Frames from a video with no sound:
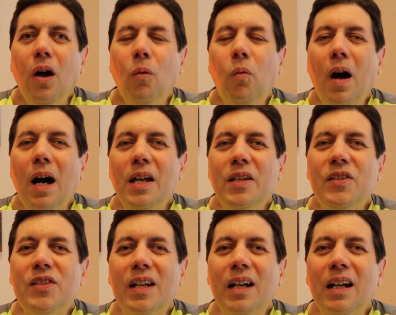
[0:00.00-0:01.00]

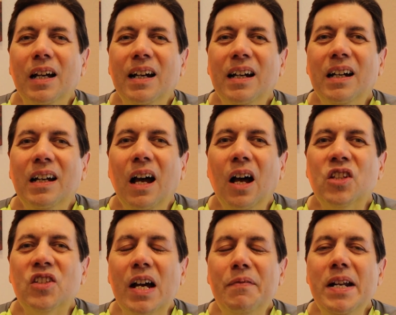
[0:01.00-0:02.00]
was a
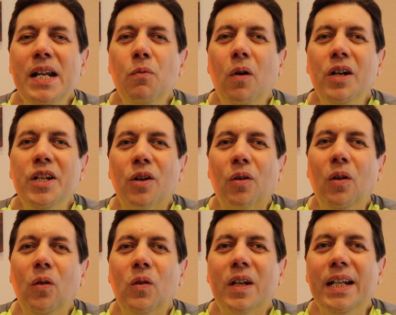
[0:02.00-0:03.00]

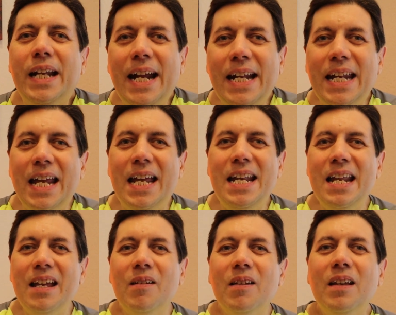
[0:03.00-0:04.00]
71-year-old Canadian